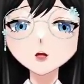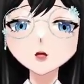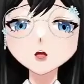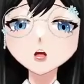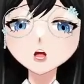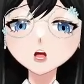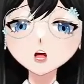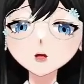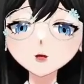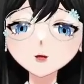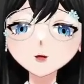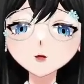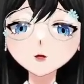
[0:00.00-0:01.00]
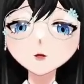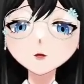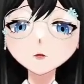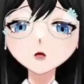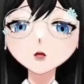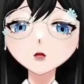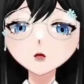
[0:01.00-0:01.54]
And to
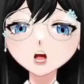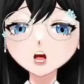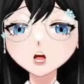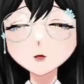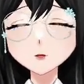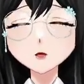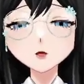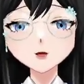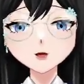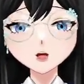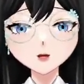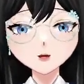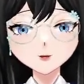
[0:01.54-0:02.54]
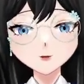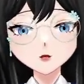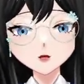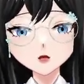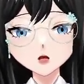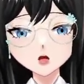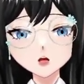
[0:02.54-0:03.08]
prepare for cell
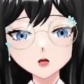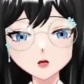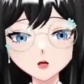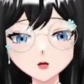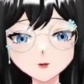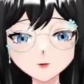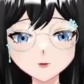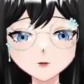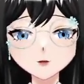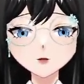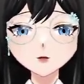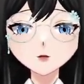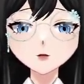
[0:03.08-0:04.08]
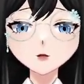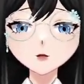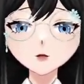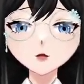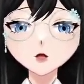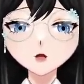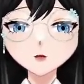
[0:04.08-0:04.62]
division, it would
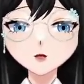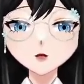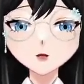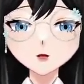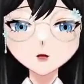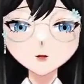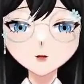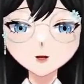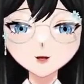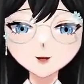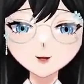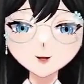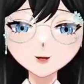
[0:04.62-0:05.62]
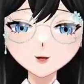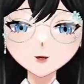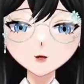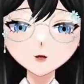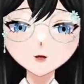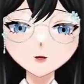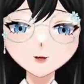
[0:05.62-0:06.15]
super duper condense to
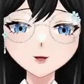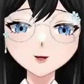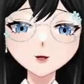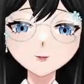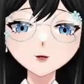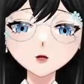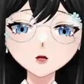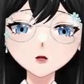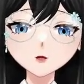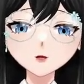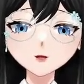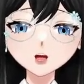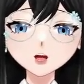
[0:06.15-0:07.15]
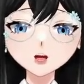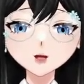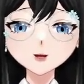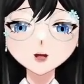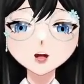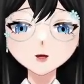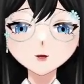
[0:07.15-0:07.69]
around 700
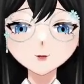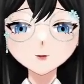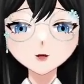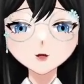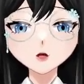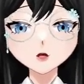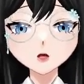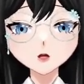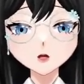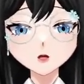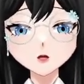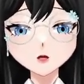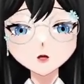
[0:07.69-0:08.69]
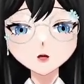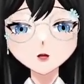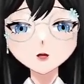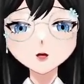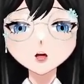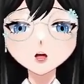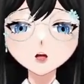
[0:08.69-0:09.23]
nanometers.
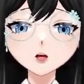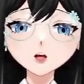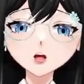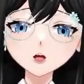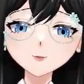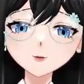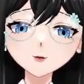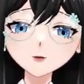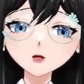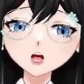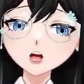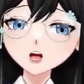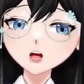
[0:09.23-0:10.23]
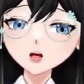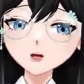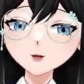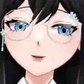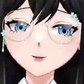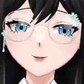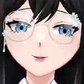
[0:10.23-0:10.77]
And then after that,
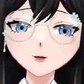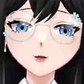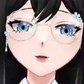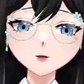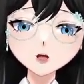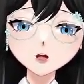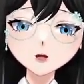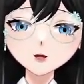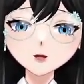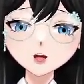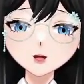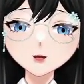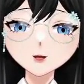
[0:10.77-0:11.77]
you then get